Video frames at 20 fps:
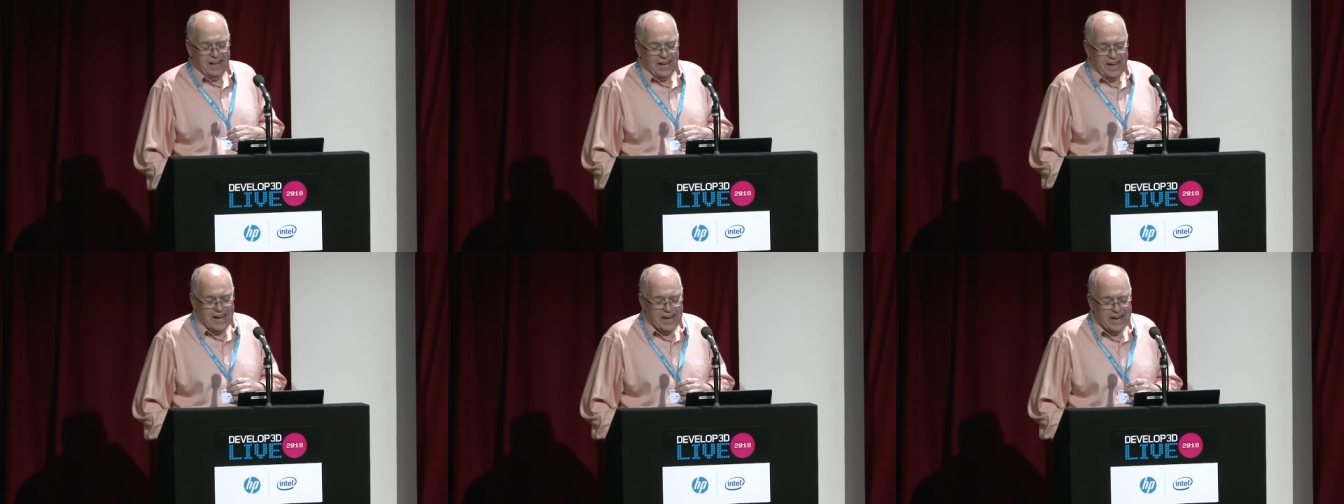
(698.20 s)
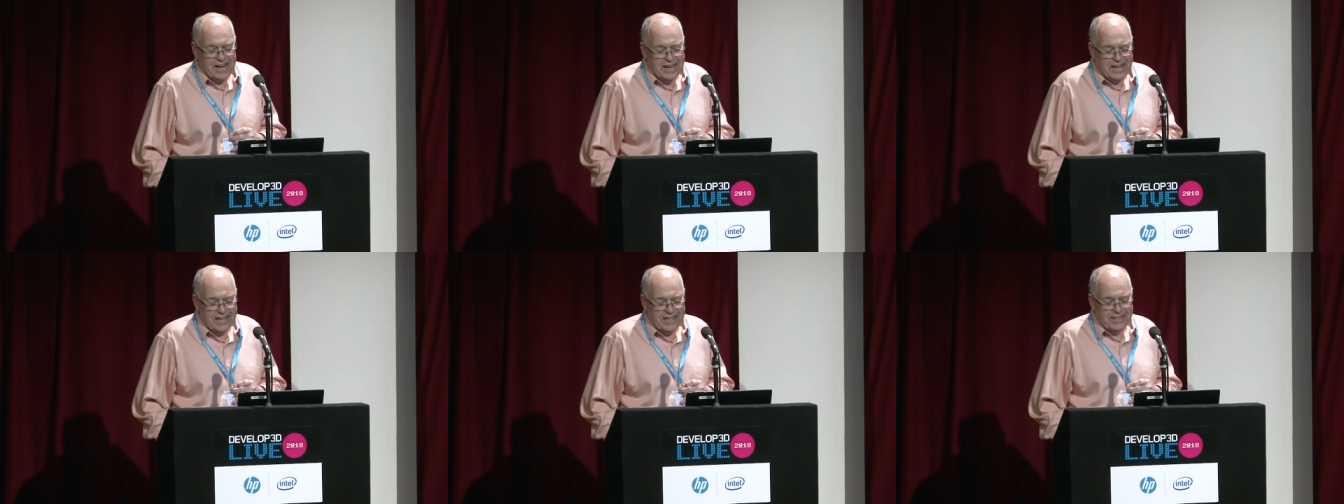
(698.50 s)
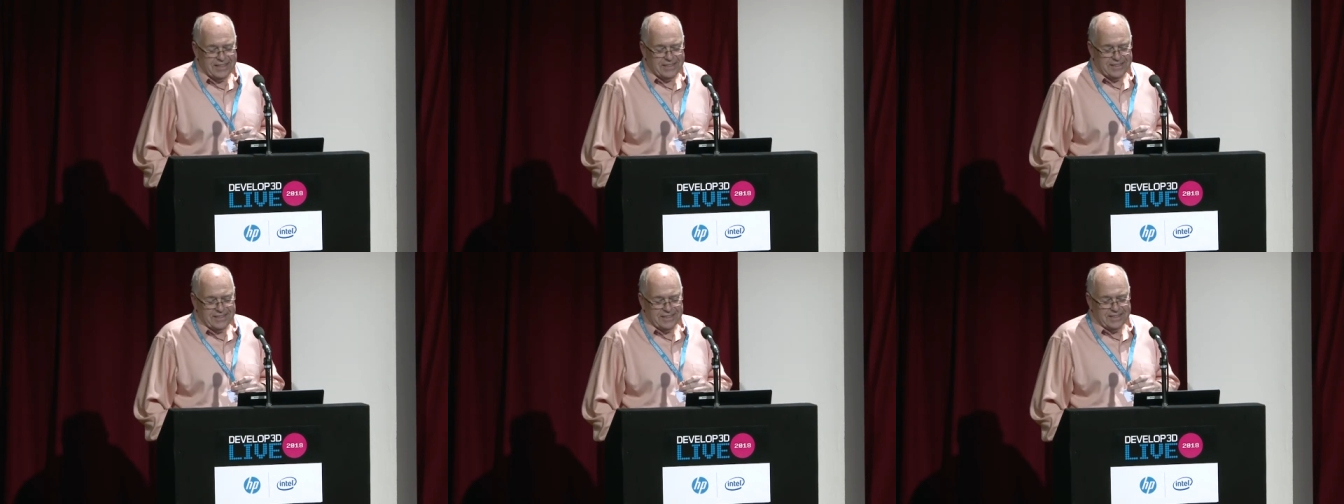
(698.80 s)

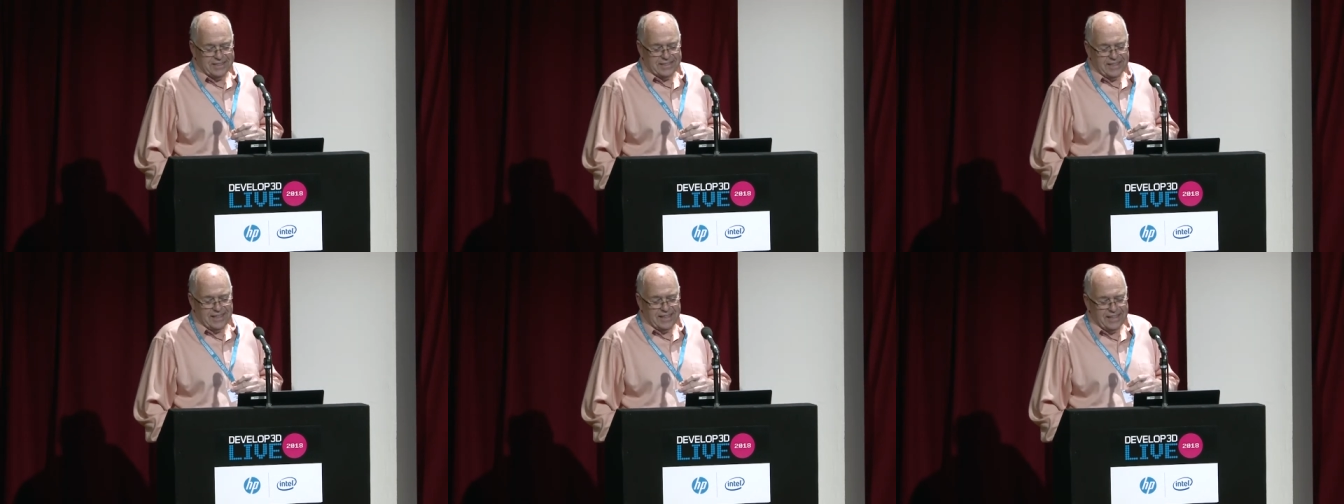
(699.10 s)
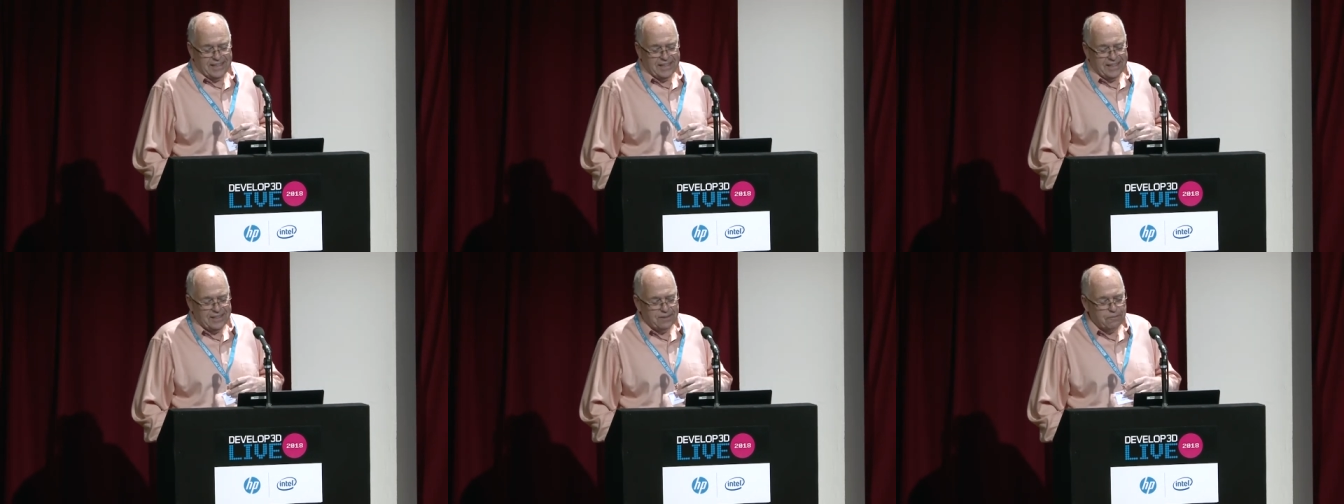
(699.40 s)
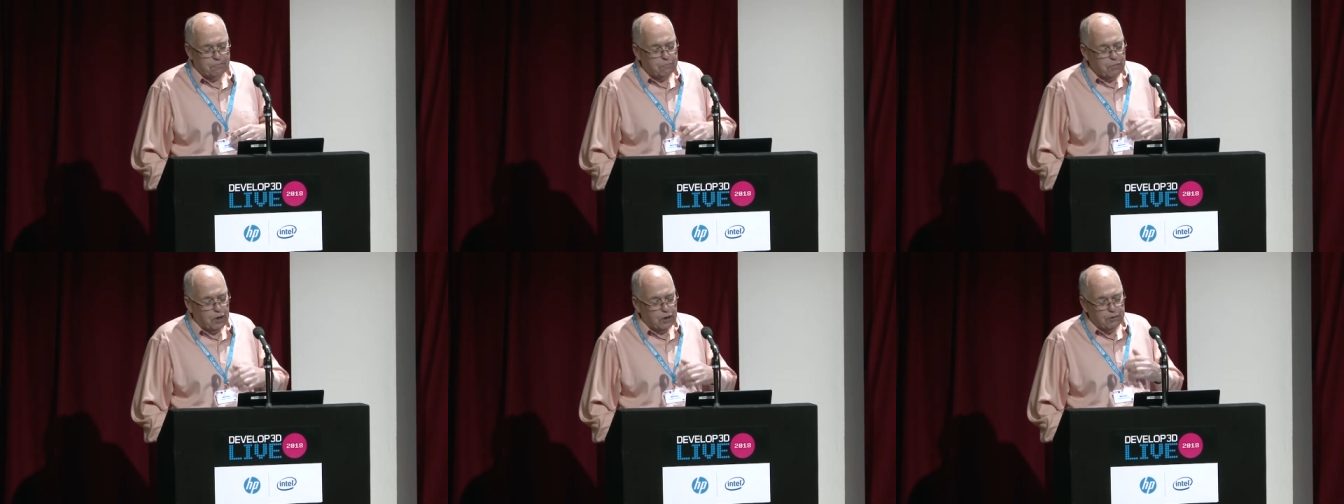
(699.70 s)

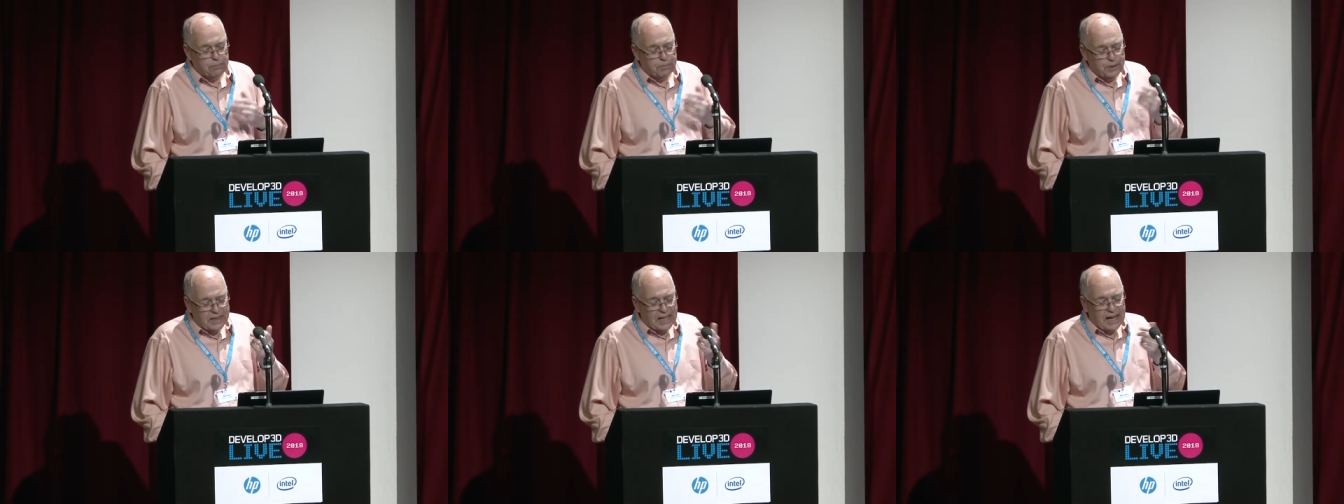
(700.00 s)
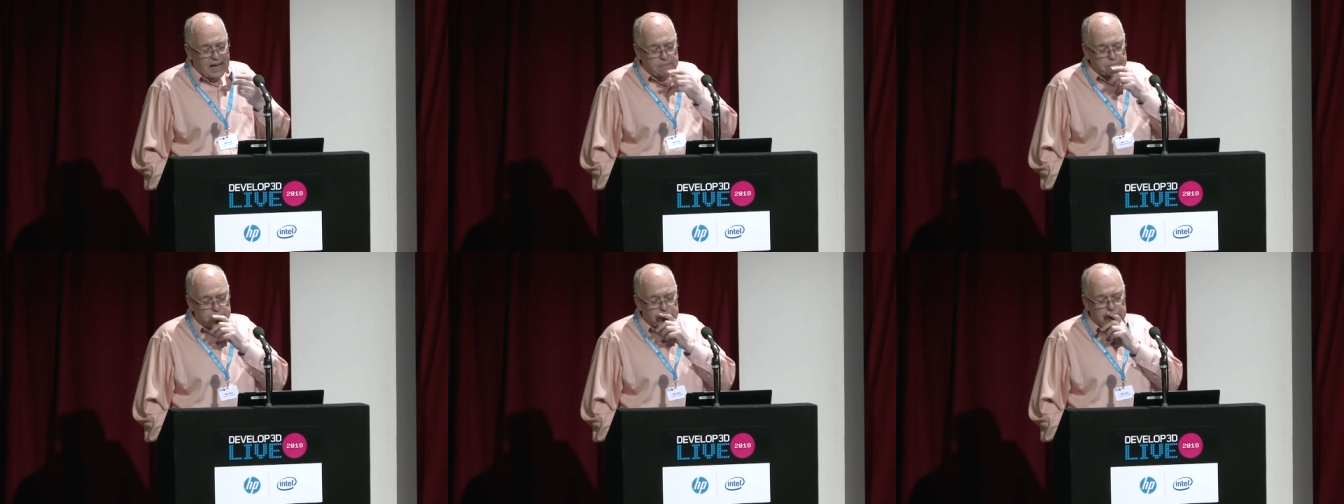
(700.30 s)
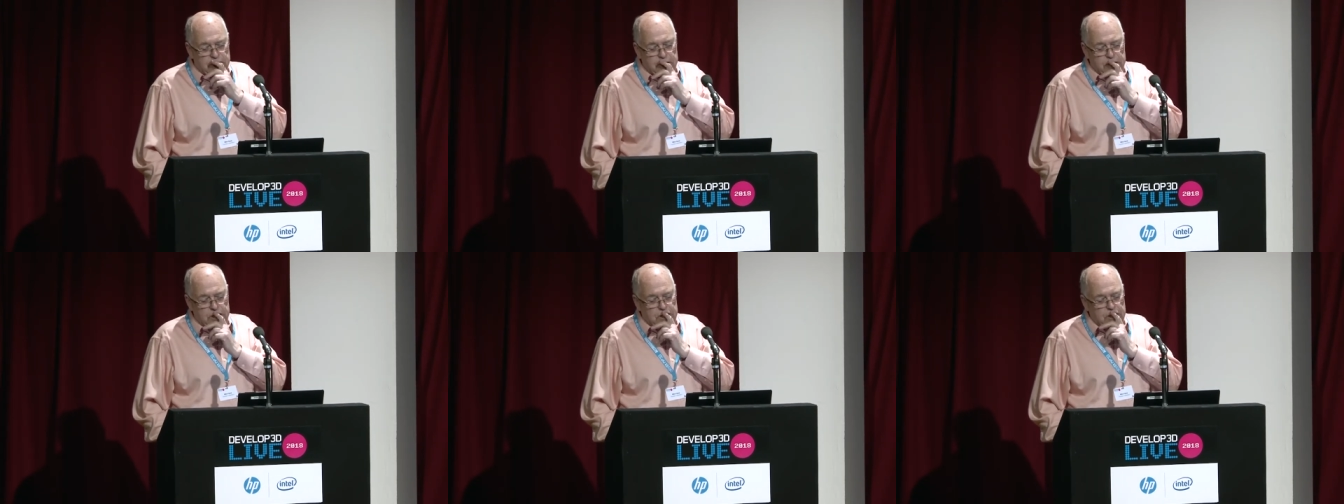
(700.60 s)
mobile apps
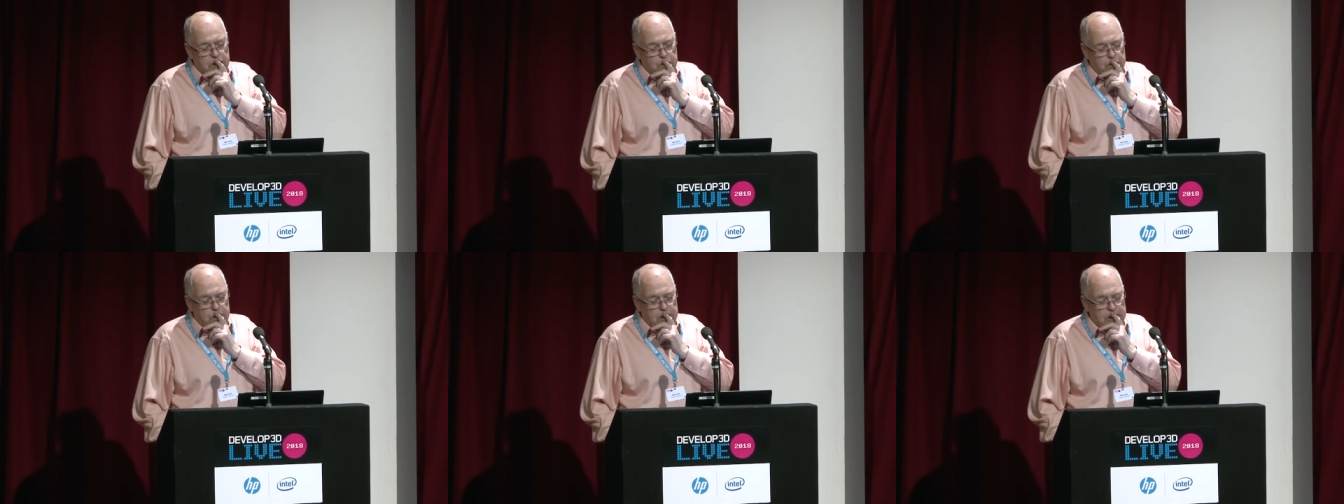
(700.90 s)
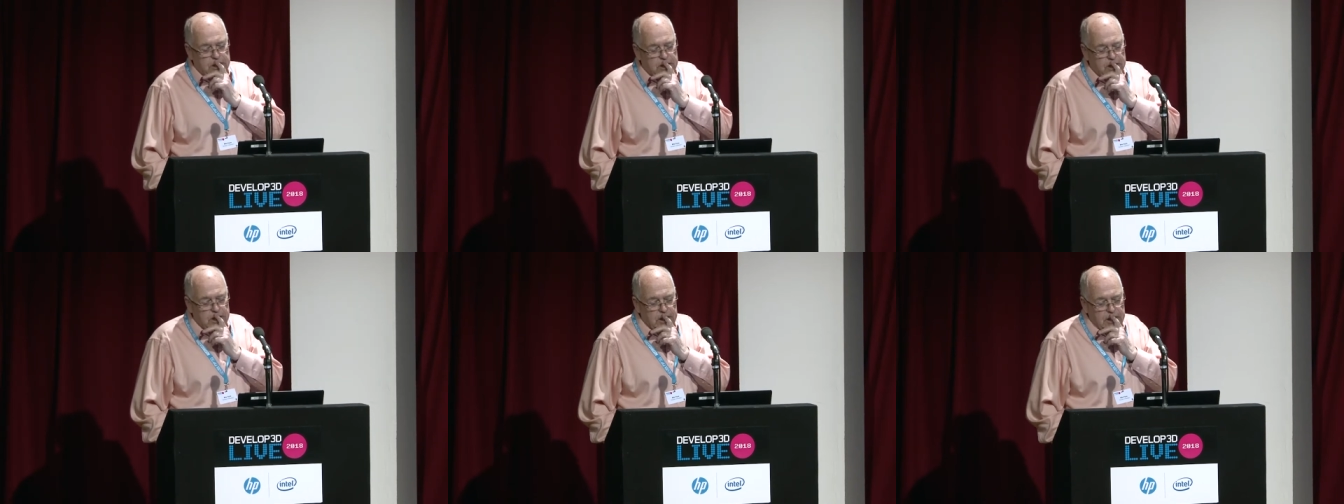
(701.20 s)
and so on.